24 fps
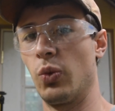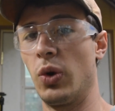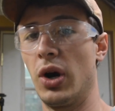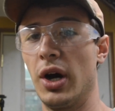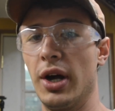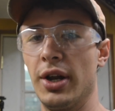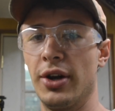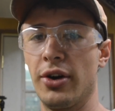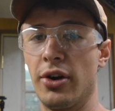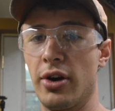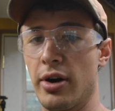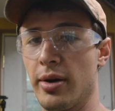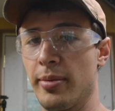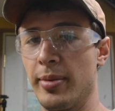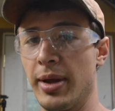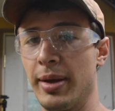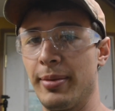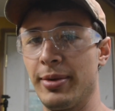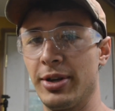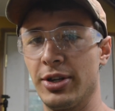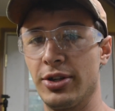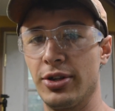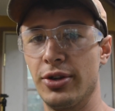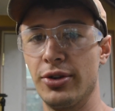one or
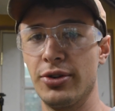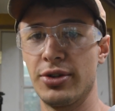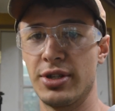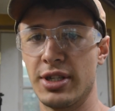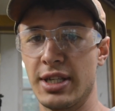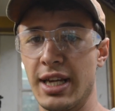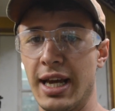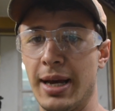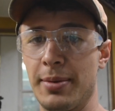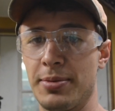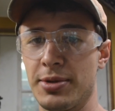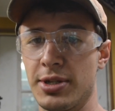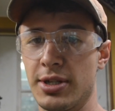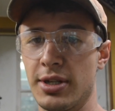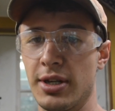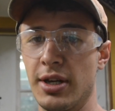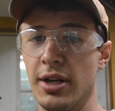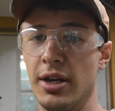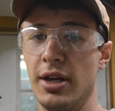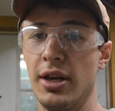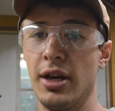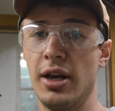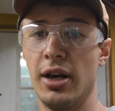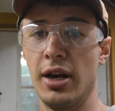maybe two steps
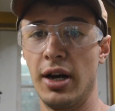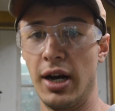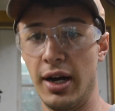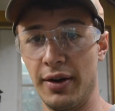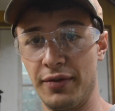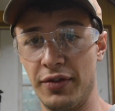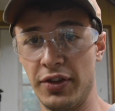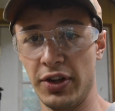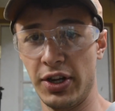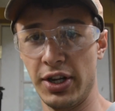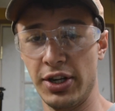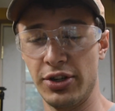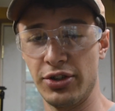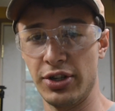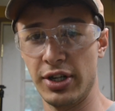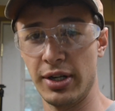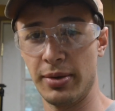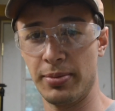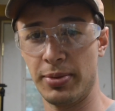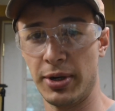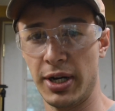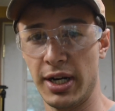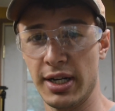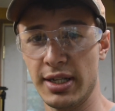of the heat
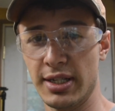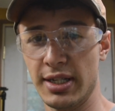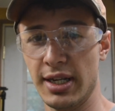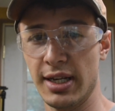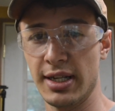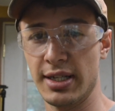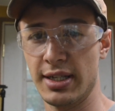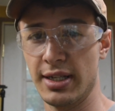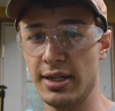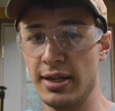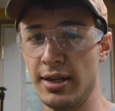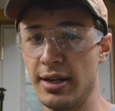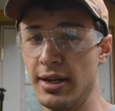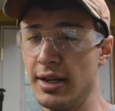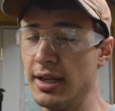treating process.